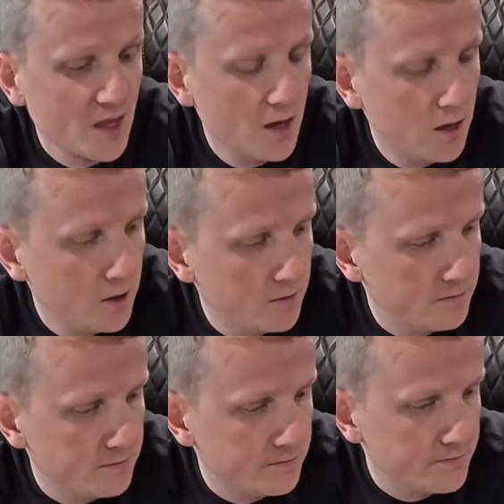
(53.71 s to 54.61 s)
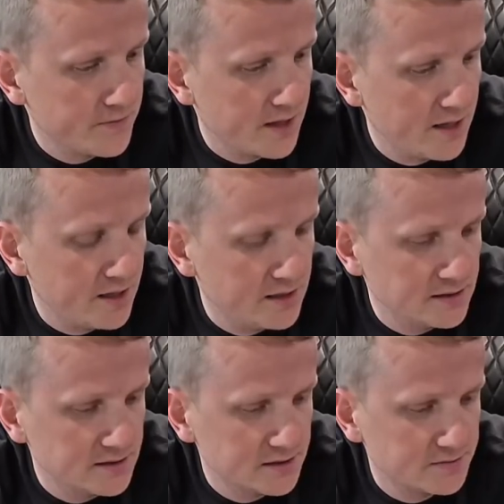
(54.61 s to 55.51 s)

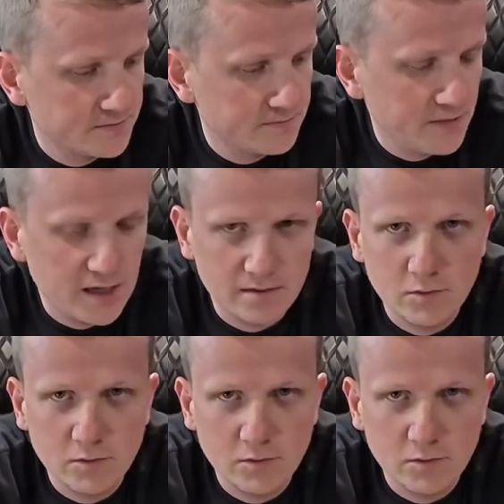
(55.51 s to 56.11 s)
And man,